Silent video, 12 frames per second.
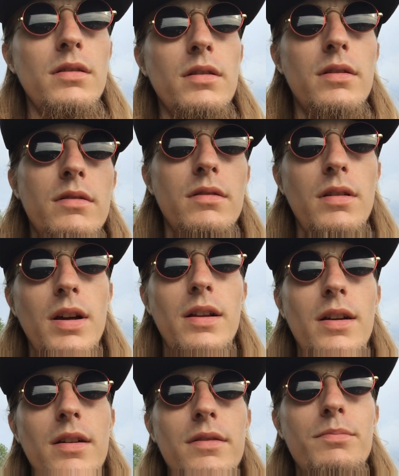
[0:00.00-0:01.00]
Yeah, I,
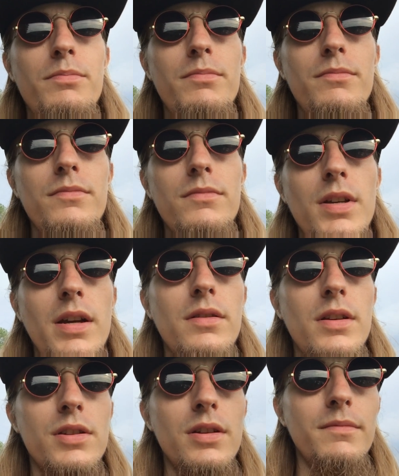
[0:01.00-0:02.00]
I, yeah,
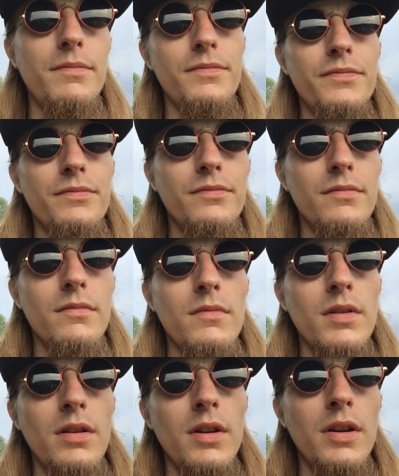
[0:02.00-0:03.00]
that's it.
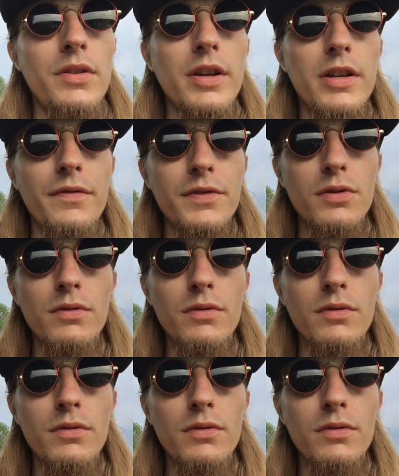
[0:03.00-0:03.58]
Thank you for